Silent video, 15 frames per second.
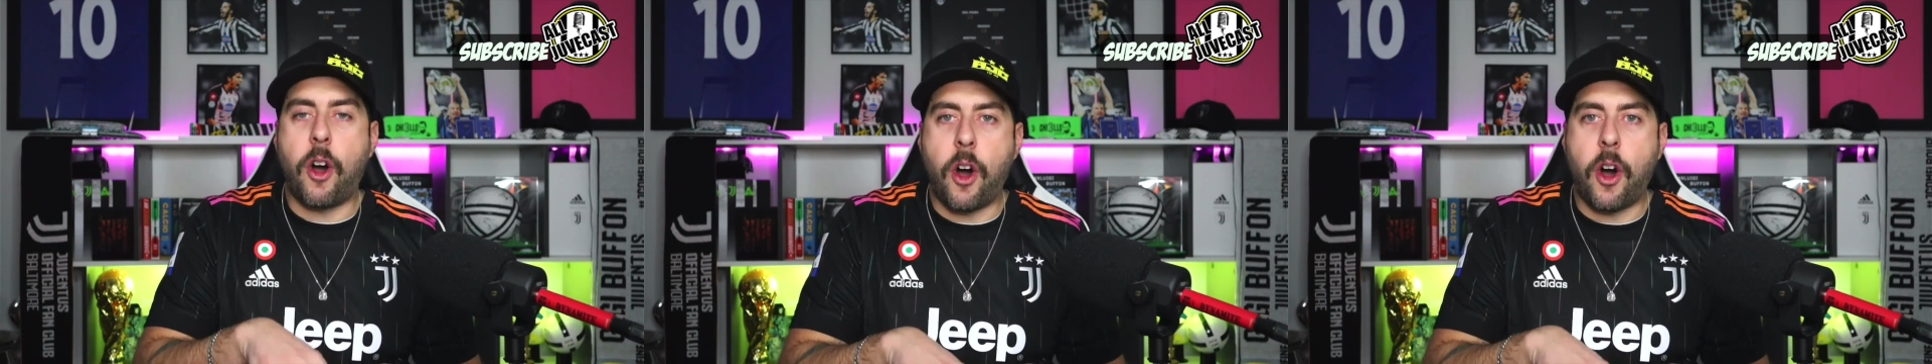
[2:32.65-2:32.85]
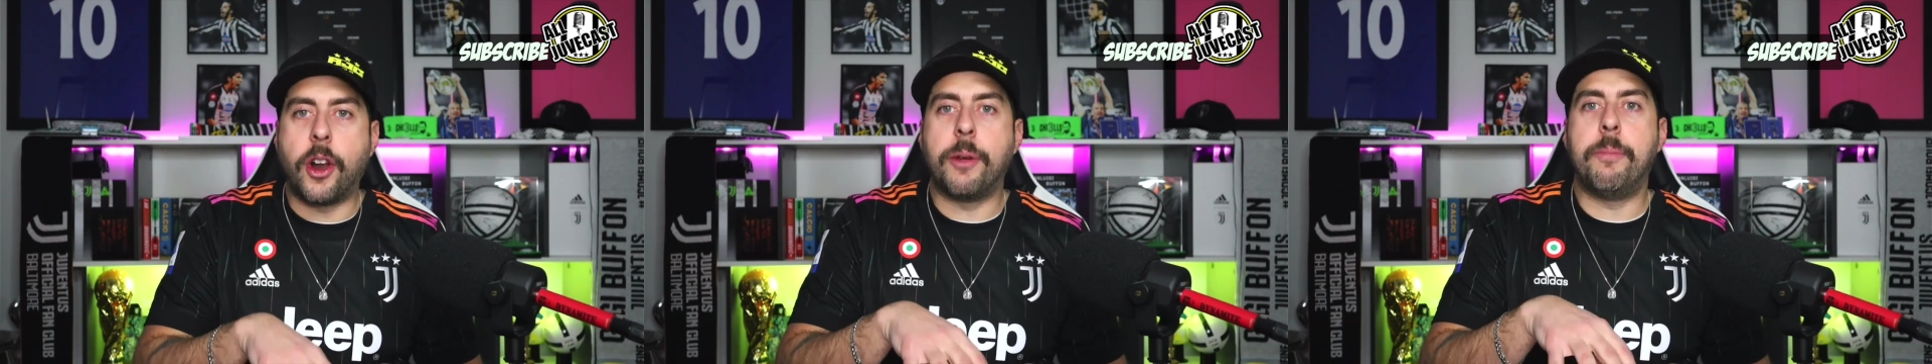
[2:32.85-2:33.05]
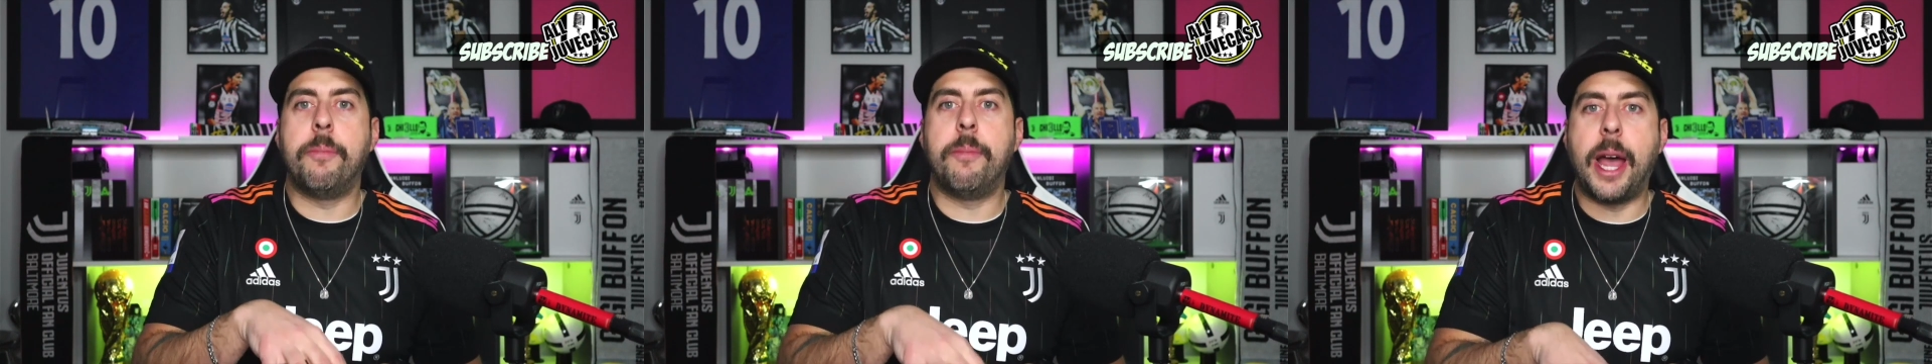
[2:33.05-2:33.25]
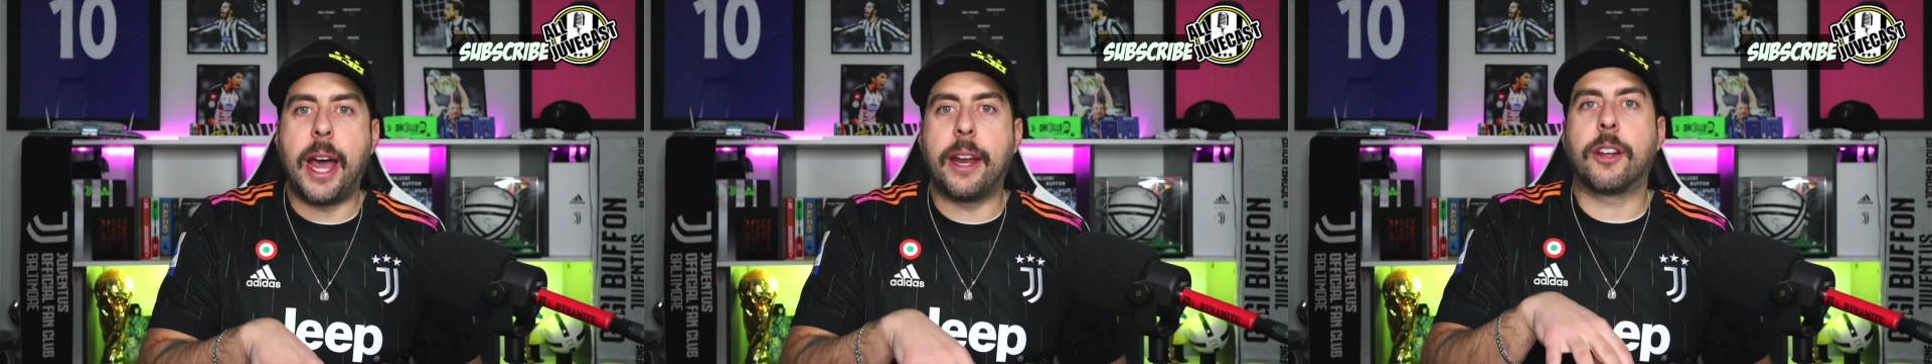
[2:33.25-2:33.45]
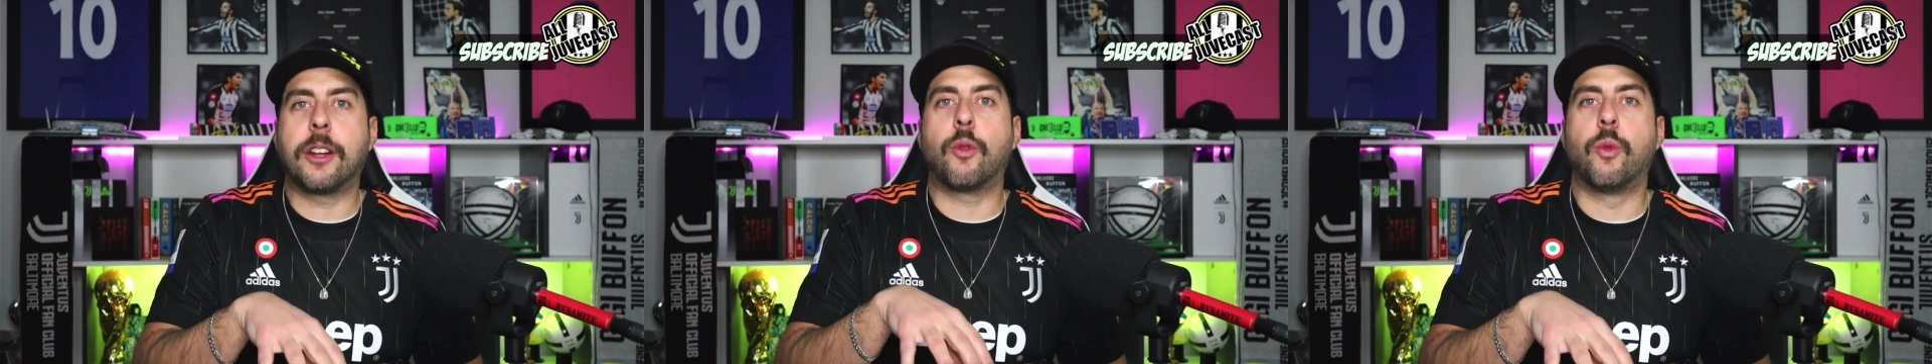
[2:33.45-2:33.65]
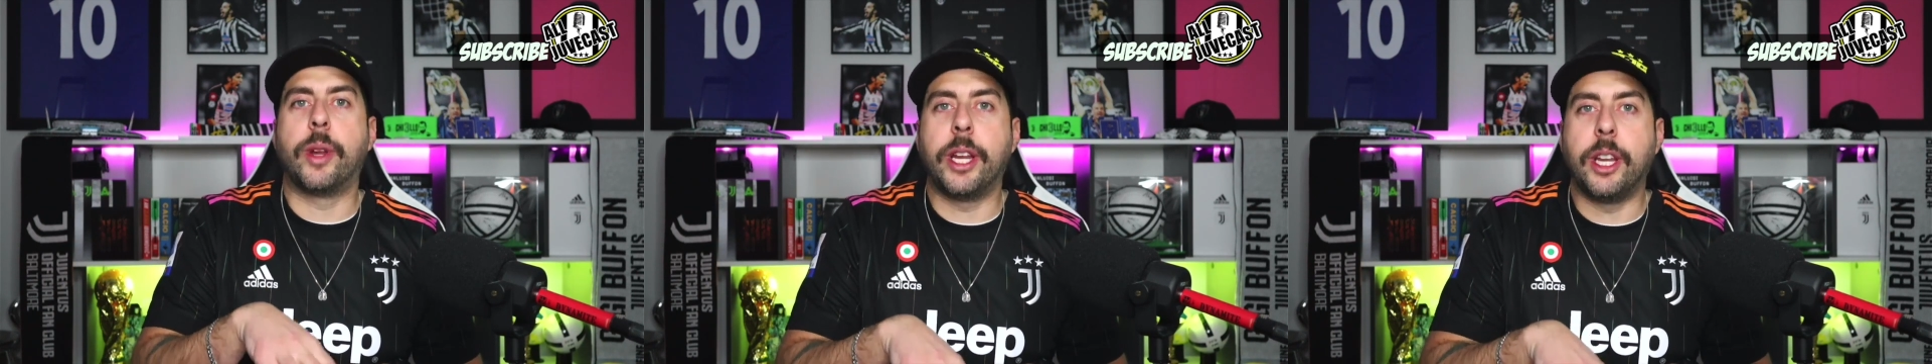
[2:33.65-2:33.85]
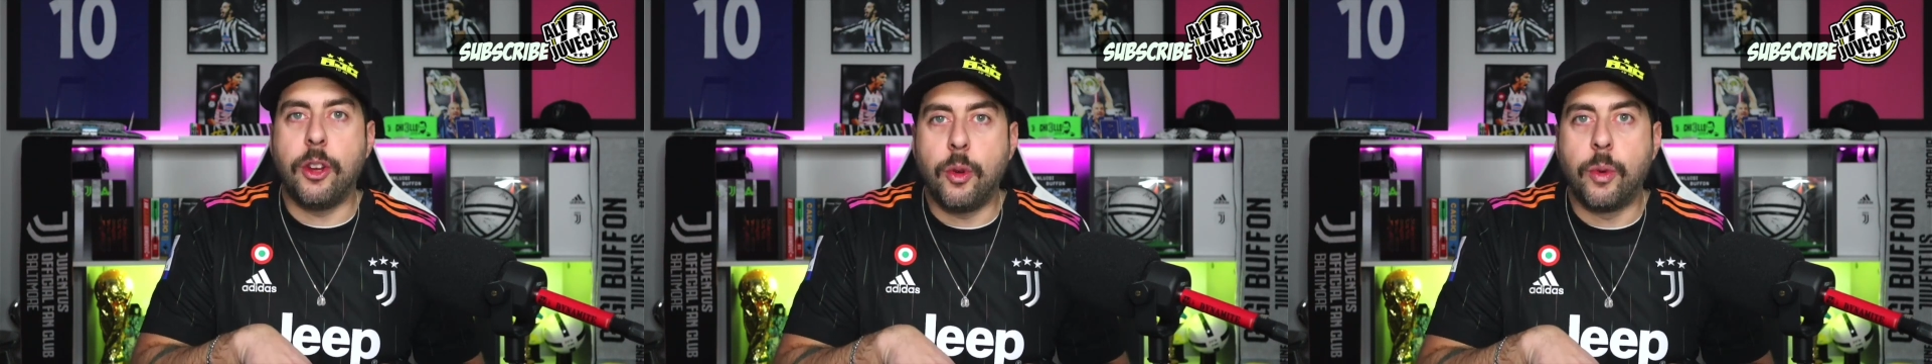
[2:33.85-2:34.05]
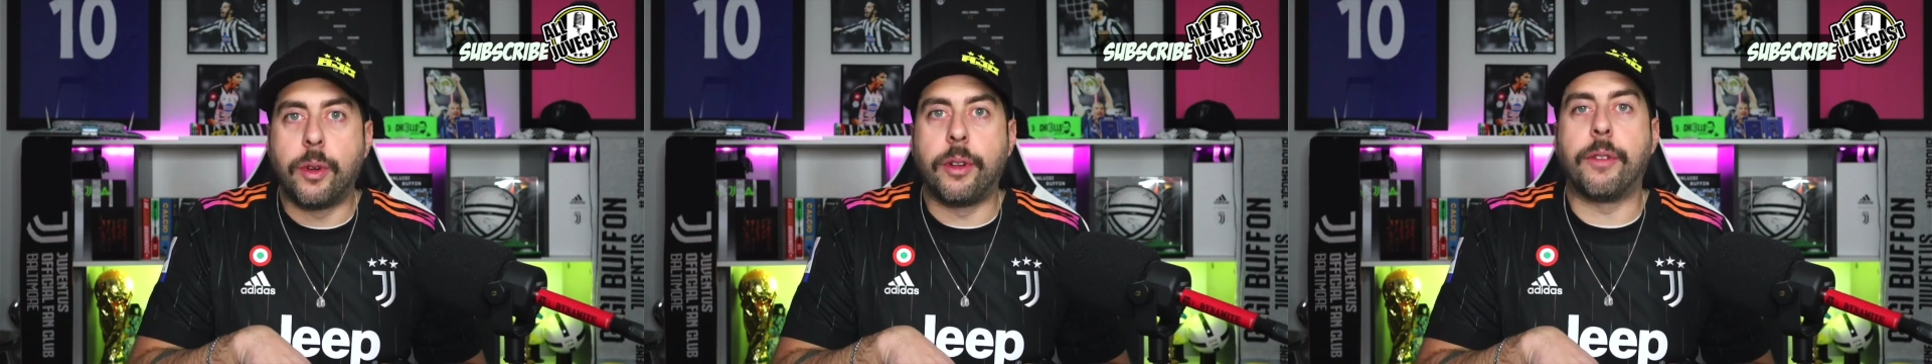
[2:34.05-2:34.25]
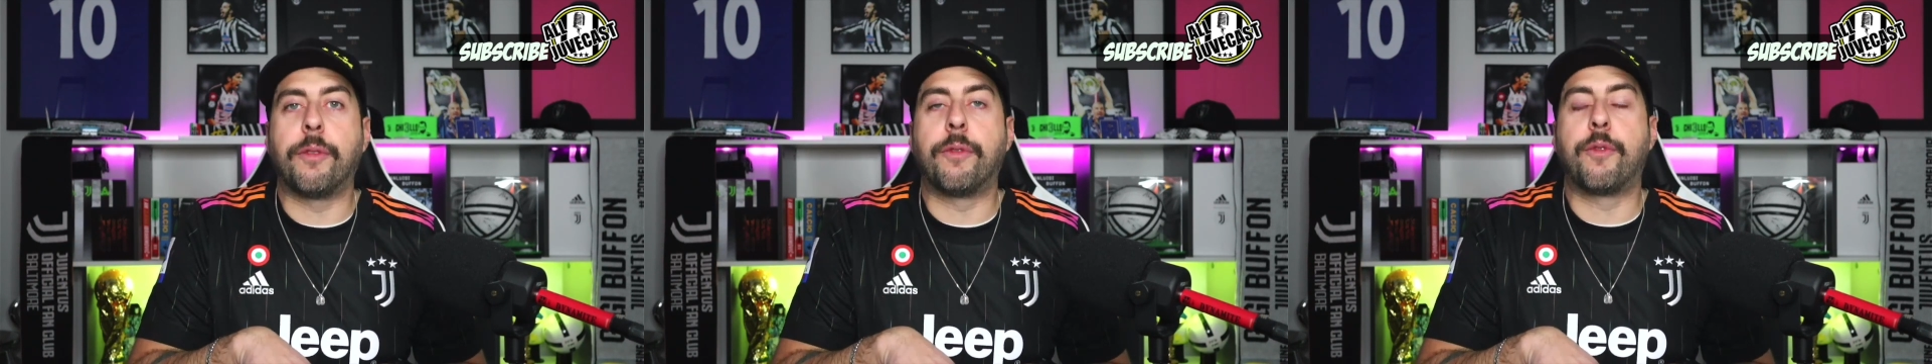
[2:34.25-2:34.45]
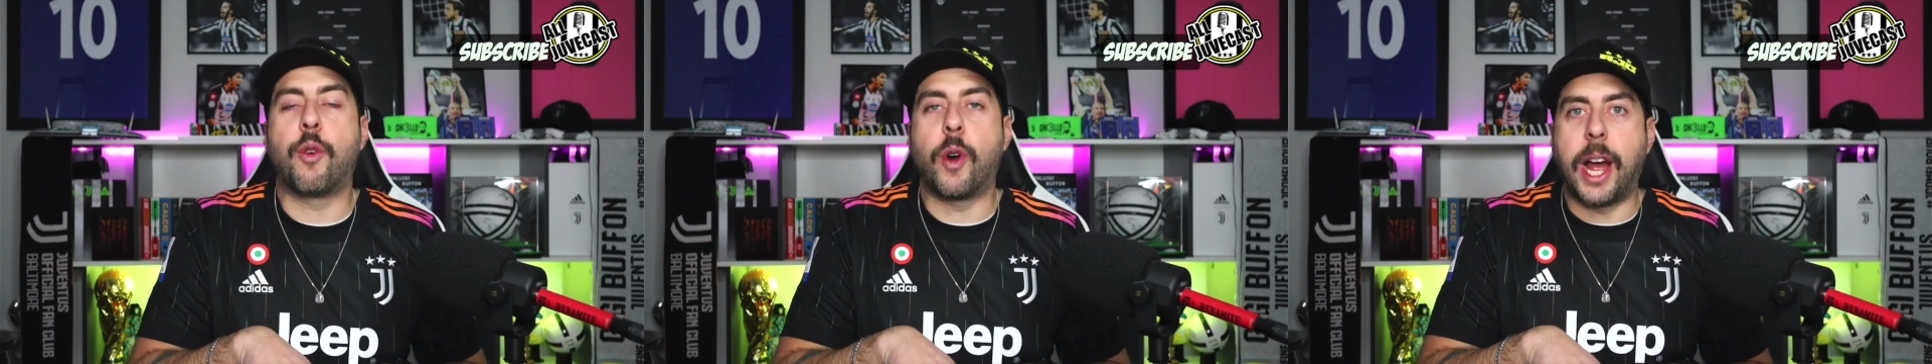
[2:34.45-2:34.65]
automatic renewal
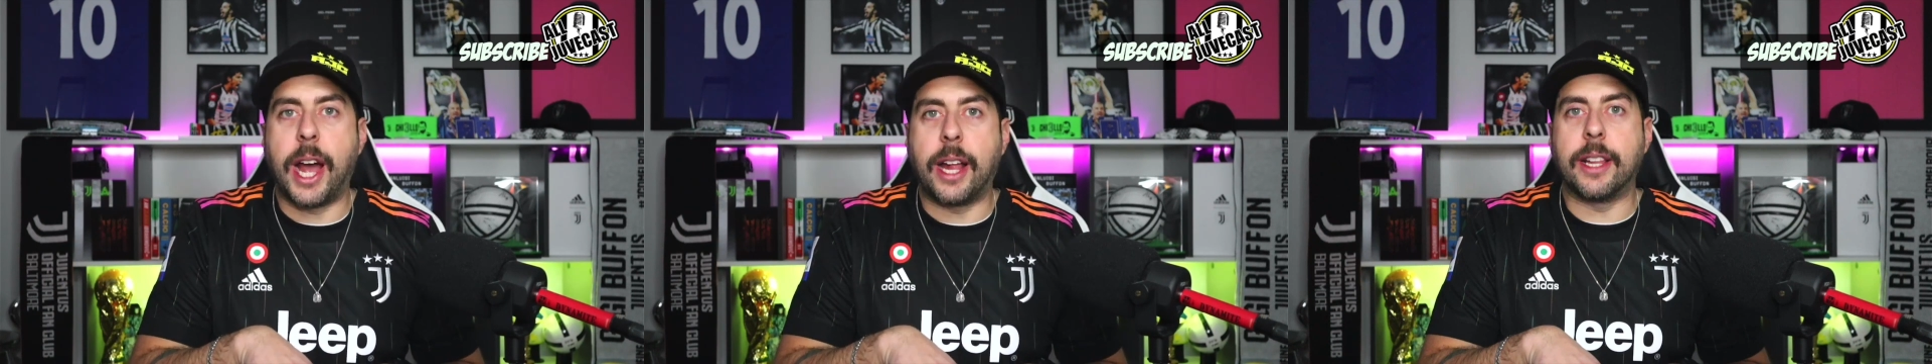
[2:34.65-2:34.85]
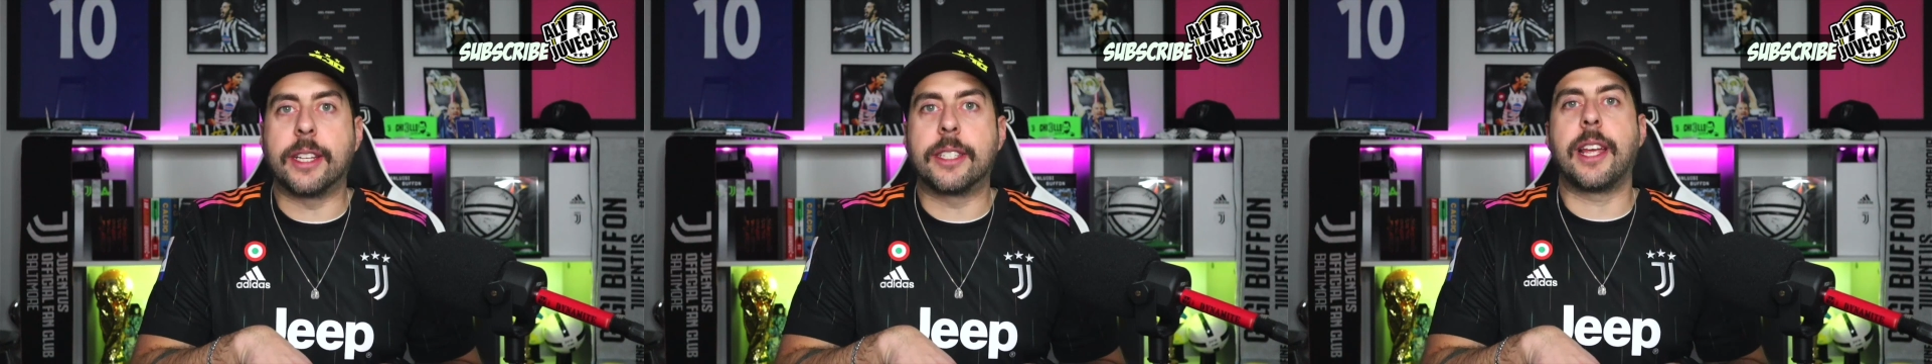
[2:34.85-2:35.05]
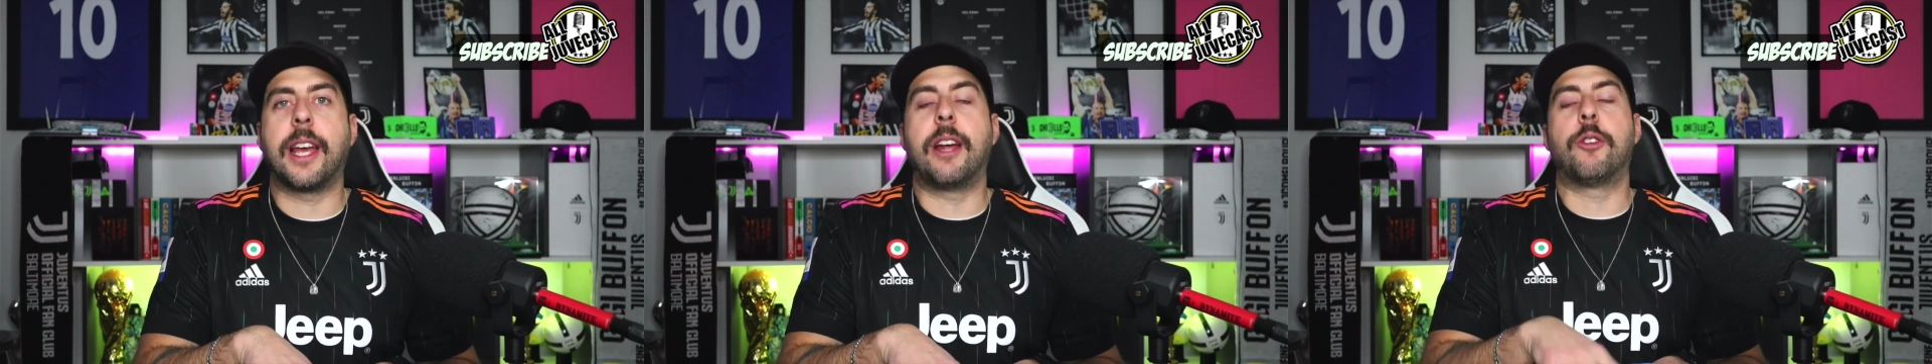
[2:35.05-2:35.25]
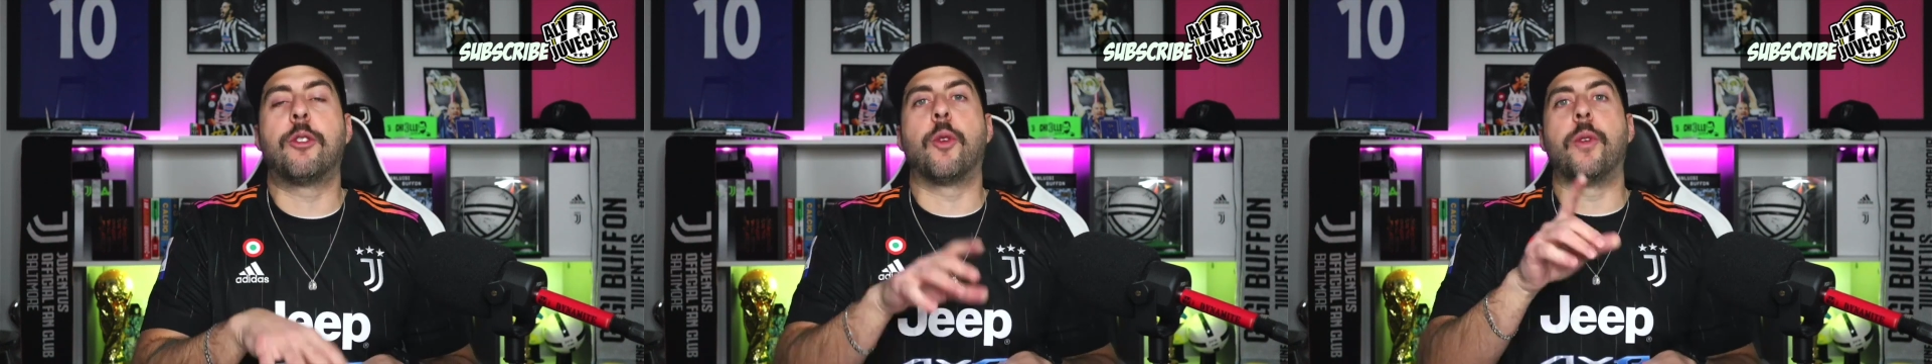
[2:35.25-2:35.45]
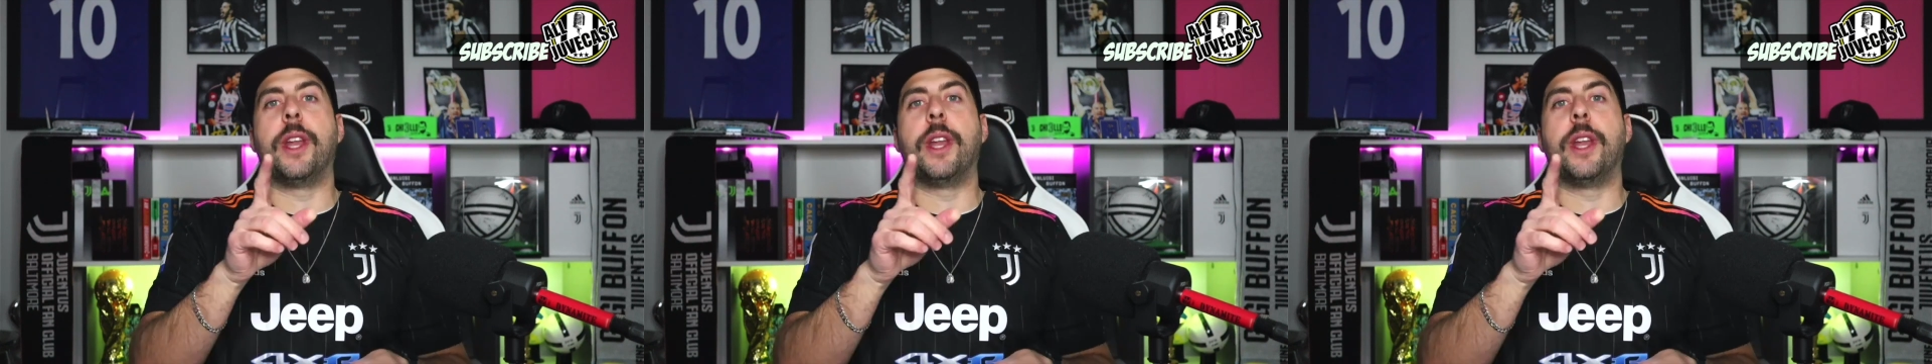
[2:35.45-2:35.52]
for Sandro.